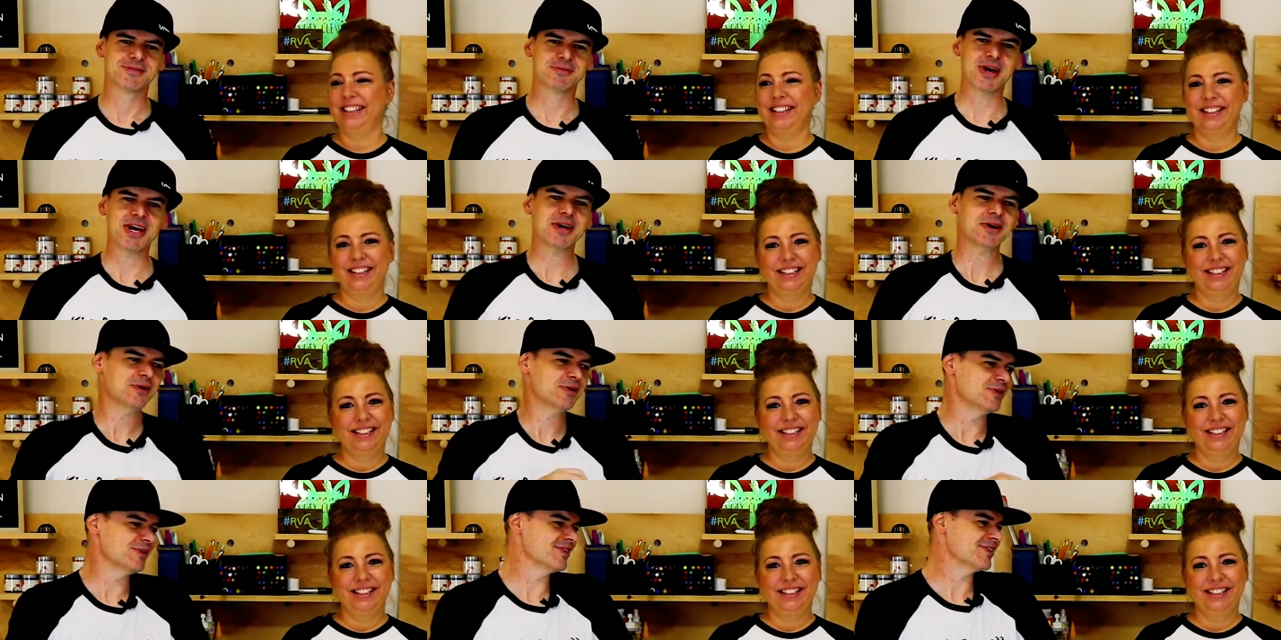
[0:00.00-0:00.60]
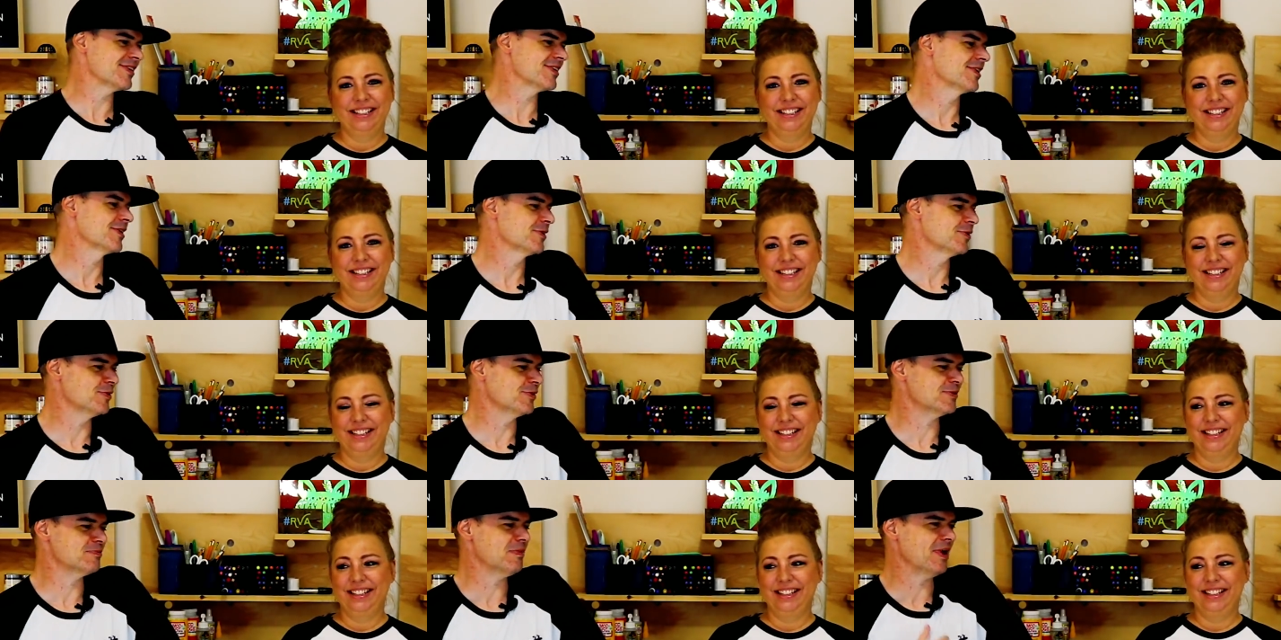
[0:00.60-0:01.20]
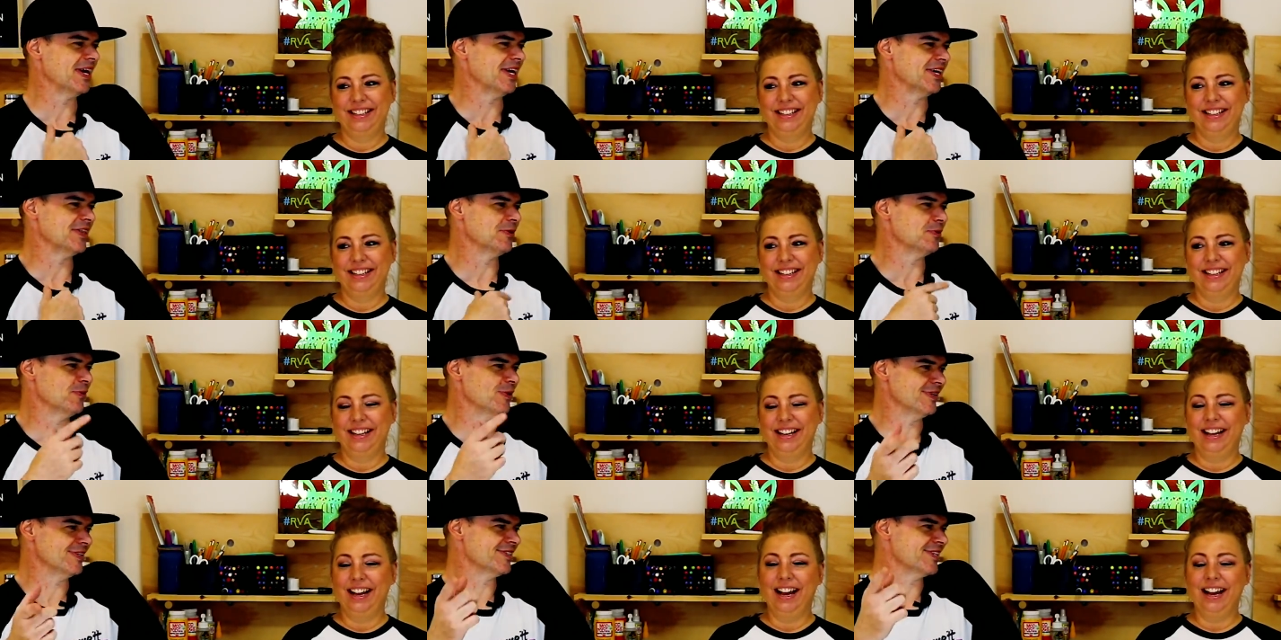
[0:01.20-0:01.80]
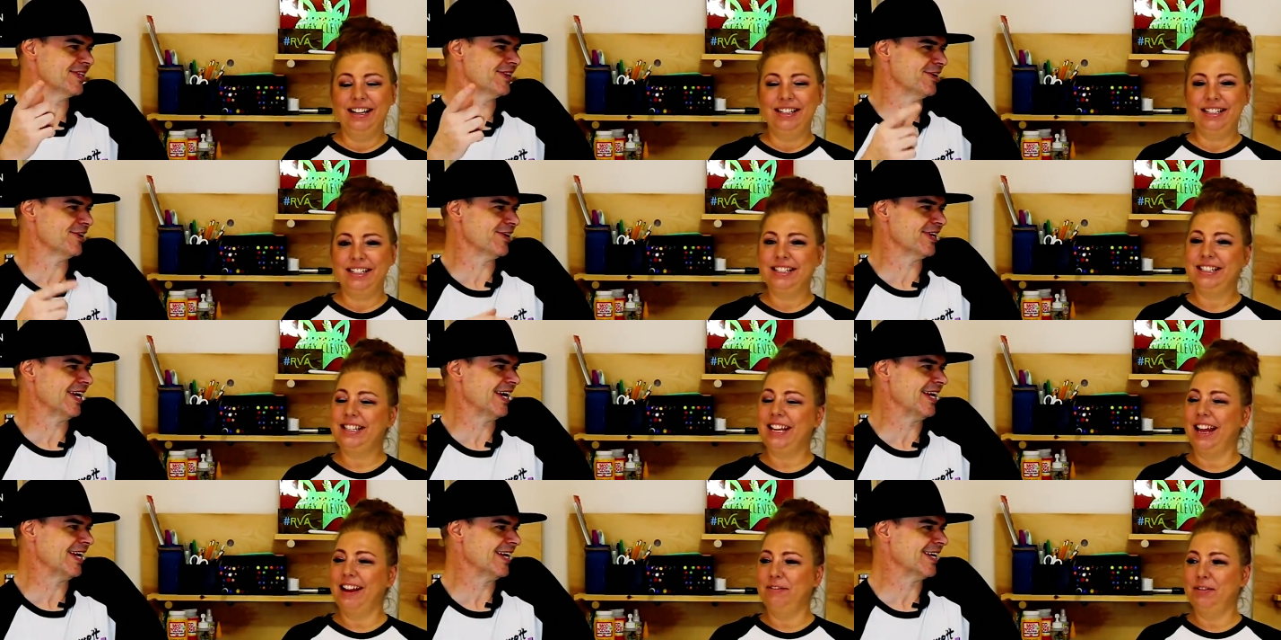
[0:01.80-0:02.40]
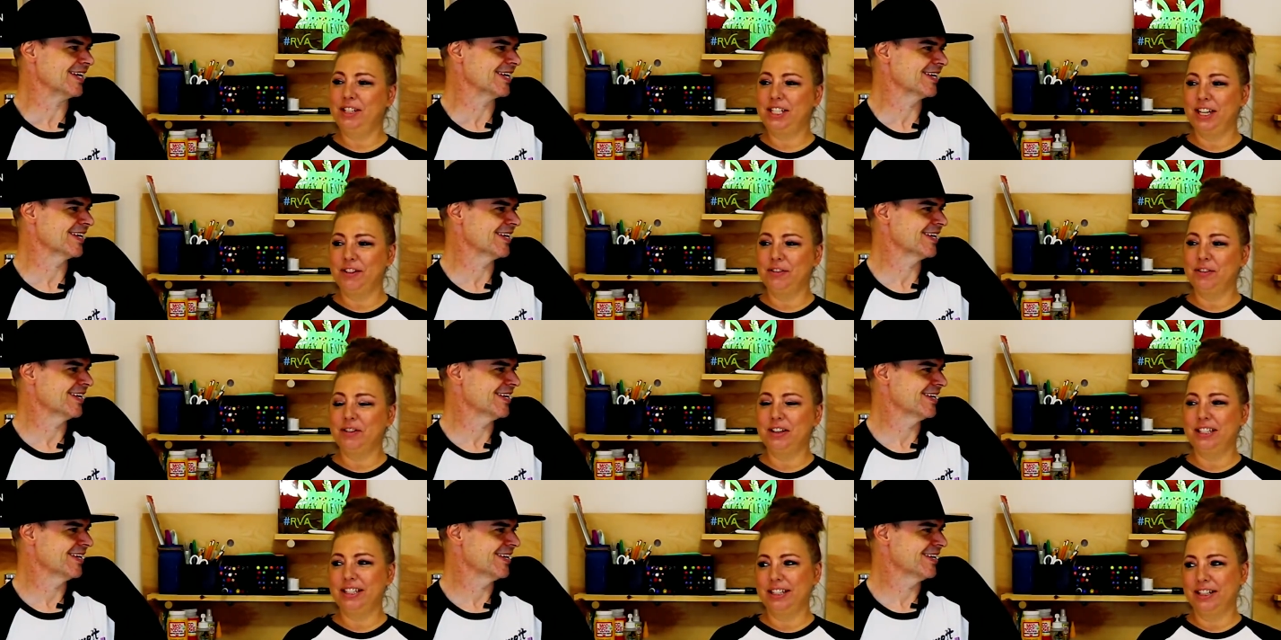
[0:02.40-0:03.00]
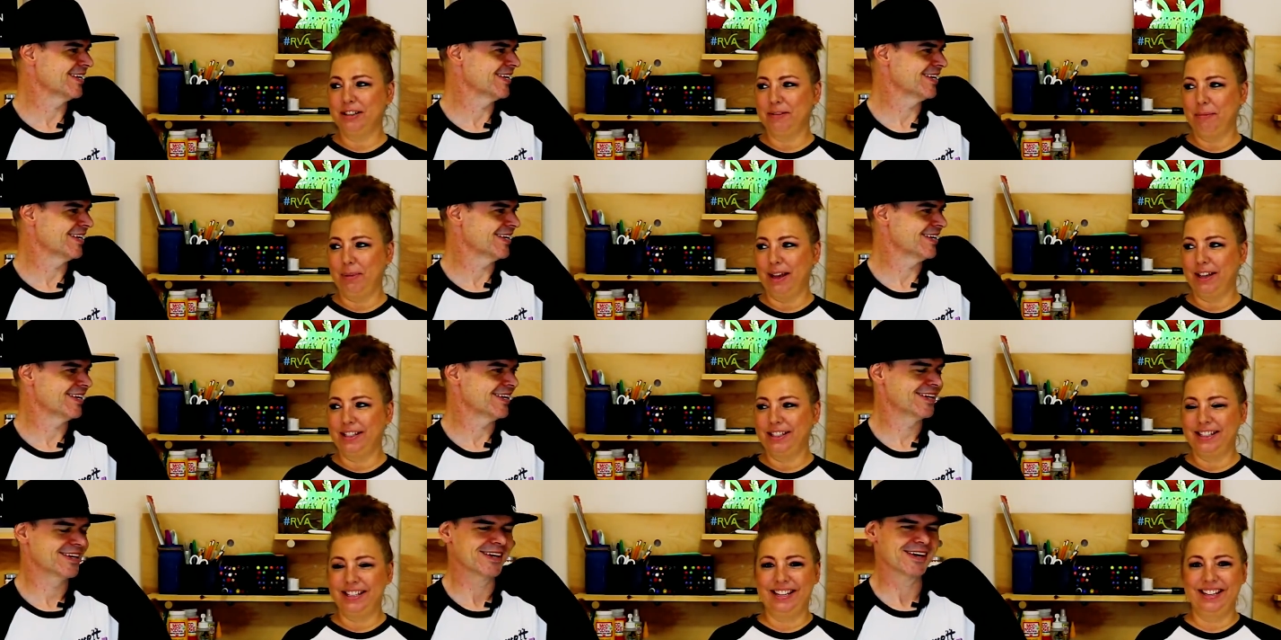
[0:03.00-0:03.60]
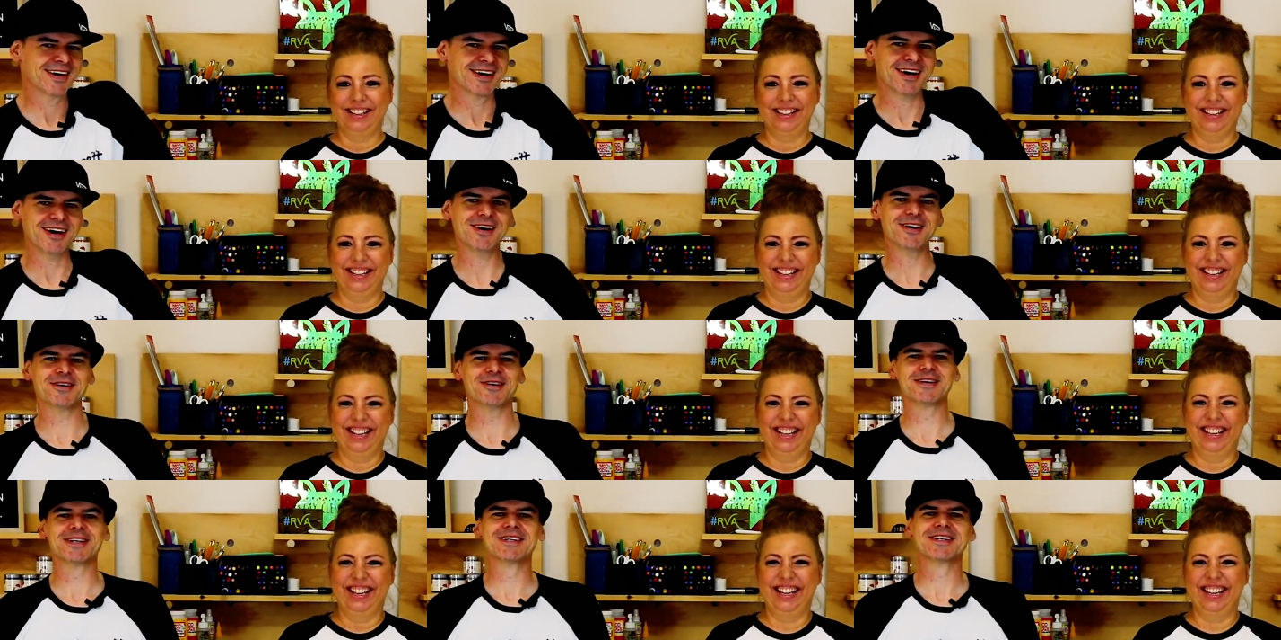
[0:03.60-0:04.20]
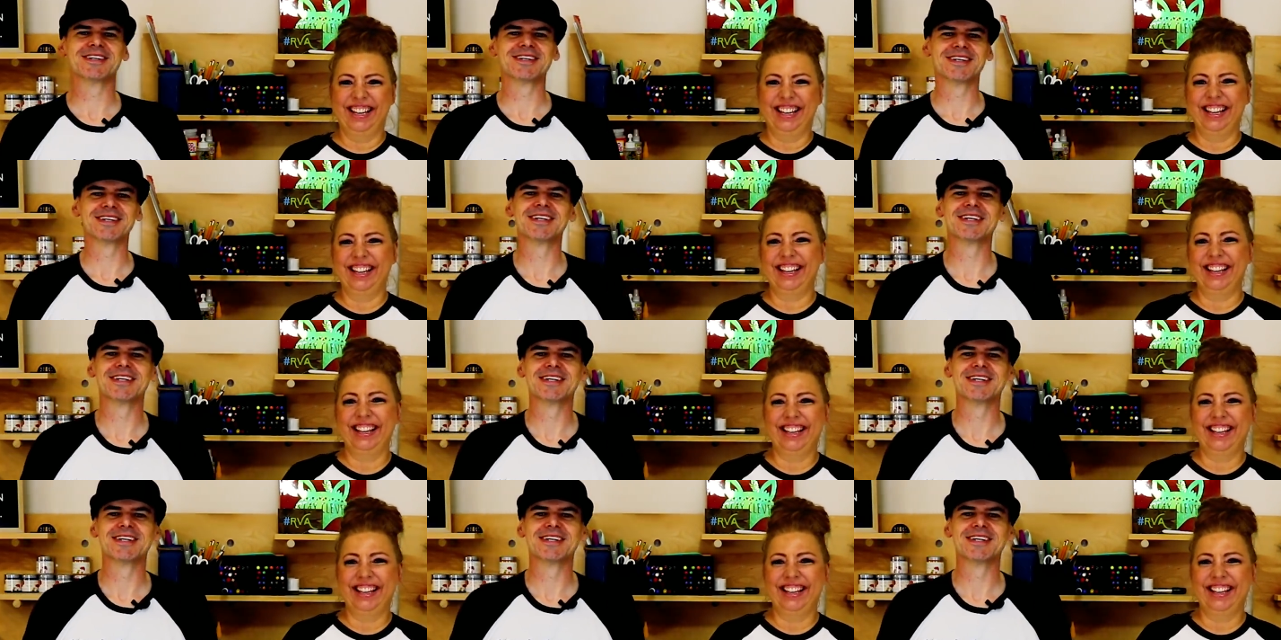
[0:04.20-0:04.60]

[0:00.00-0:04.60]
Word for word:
Speaker 1: Wait, who's who's making the ones that I they're
Speaker 2: just getting? Said whichever ones look the best. Oh.